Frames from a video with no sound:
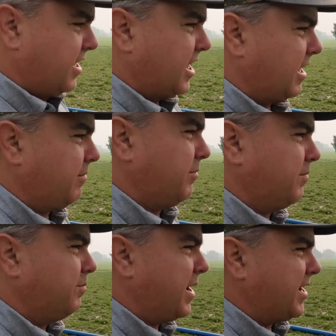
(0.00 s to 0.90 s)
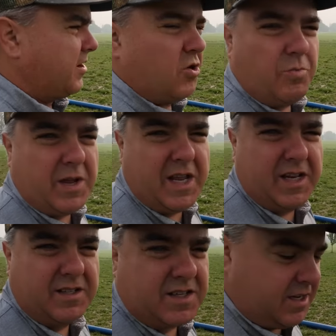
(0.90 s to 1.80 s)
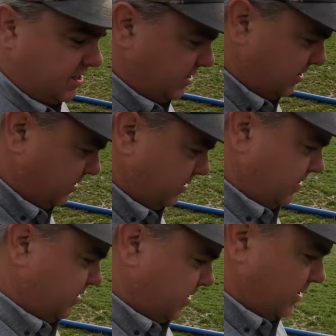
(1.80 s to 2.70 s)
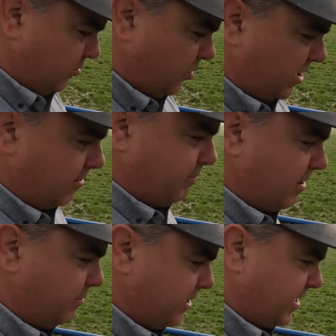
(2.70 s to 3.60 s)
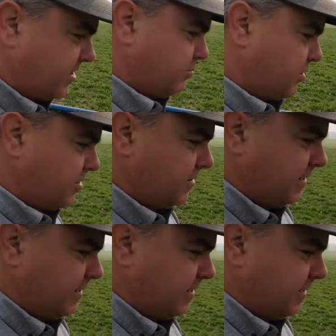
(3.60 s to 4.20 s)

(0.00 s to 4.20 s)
I am by no means a water pumping expert.